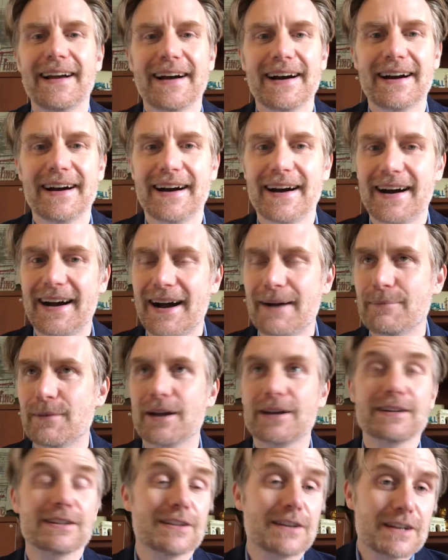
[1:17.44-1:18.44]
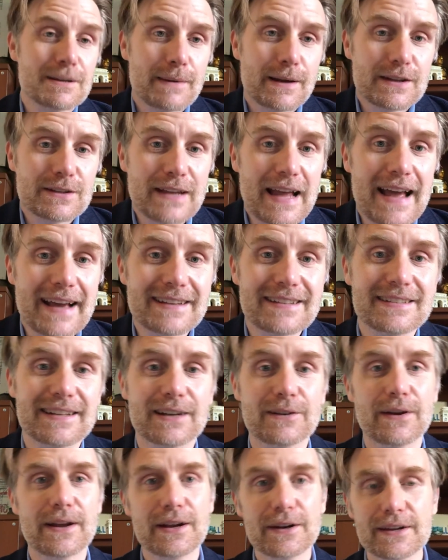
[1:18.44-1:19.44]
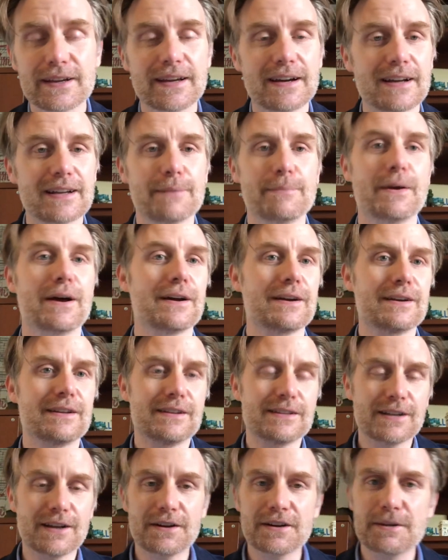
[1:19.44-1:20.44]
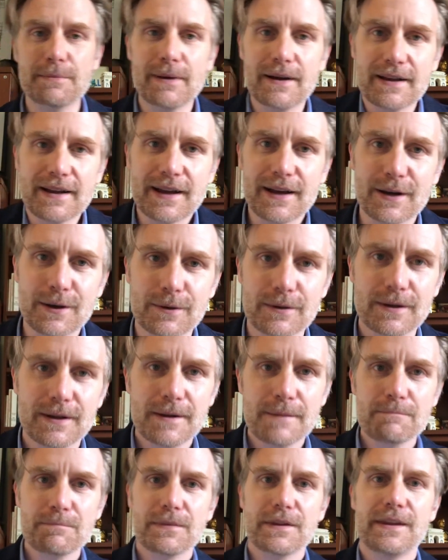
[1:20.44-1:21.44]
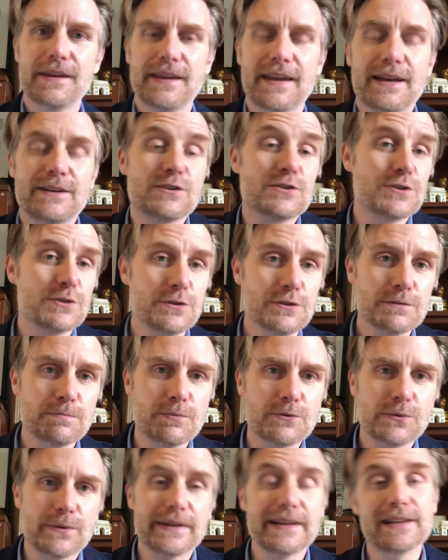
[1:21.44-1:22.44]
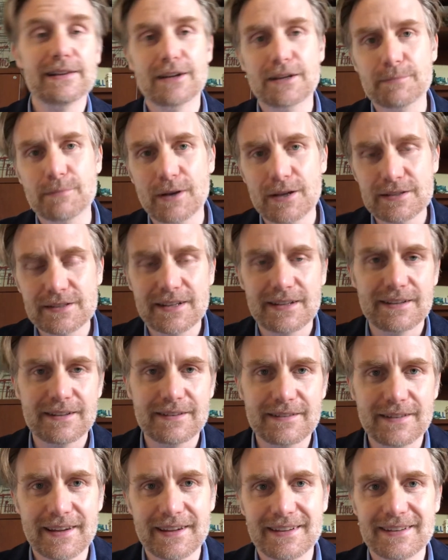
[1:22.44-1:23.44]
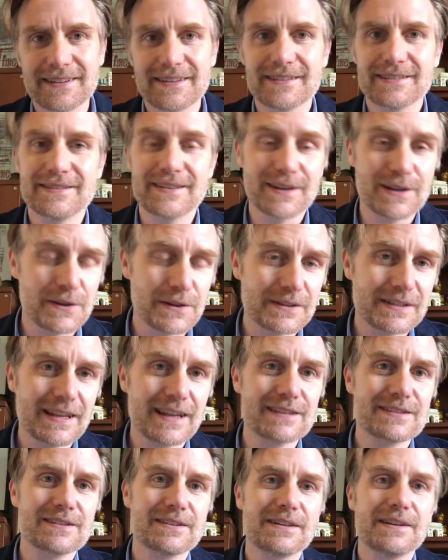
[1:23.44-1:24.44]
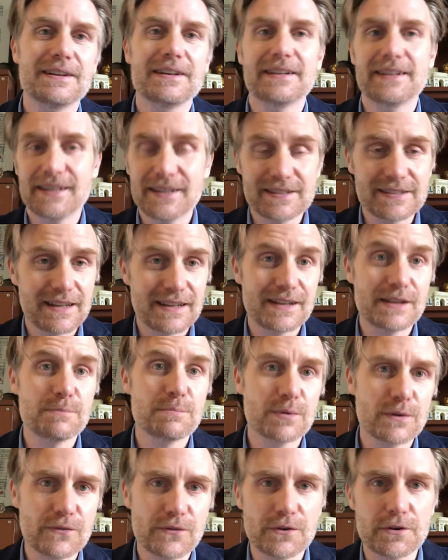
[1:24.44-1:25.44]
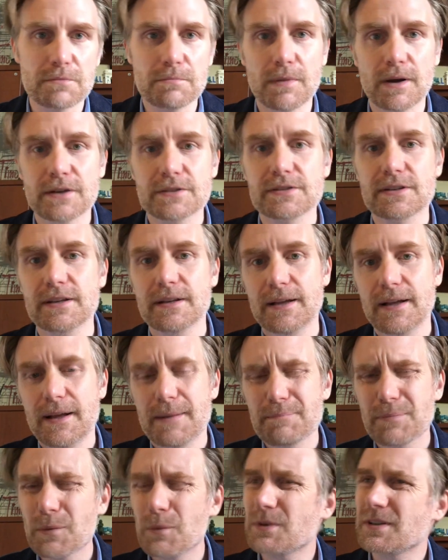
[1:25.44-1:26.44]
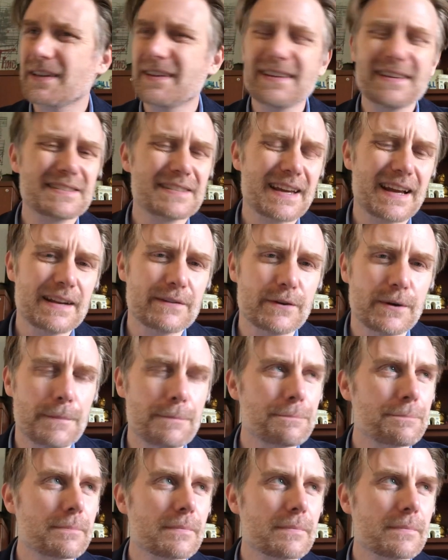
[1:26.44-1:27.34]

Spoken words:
I'm not going to talk about his accidental haircut. I'm not going to talk about how he had to choose between Elon Musk and Nikola Tesla, and he said he'd prefer Musk, which I think is kind of